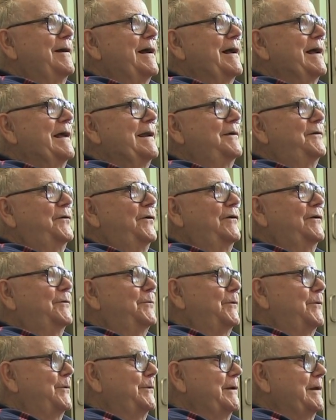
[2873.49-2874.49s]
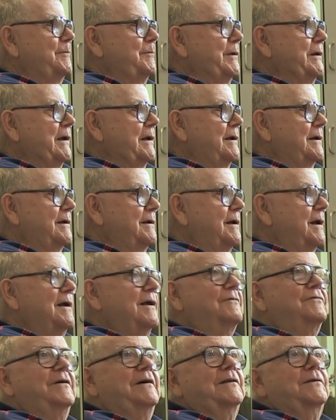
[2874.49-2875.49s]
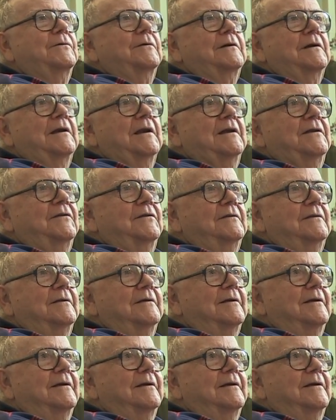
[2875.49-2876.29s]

I get a choice between being a godfather and a legend?